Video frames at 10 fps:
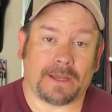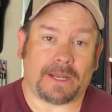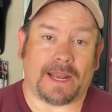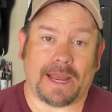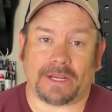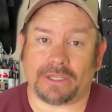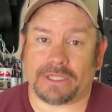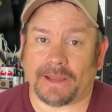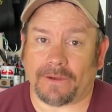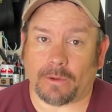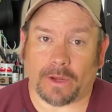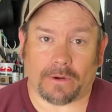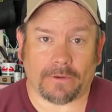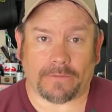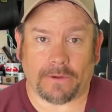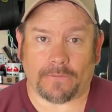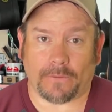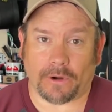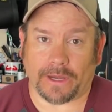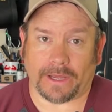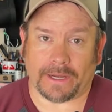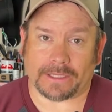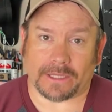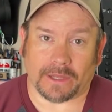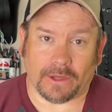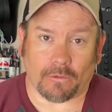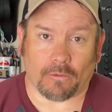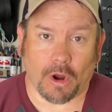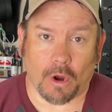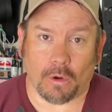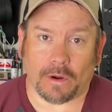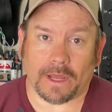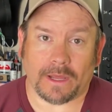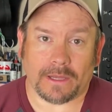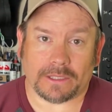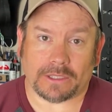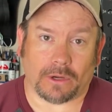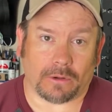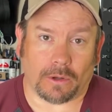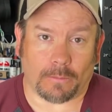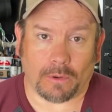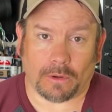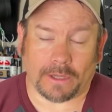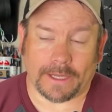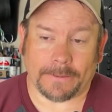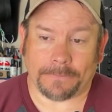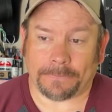Today I just have a quick review for you, and it's on the Rogue Solo Pulley.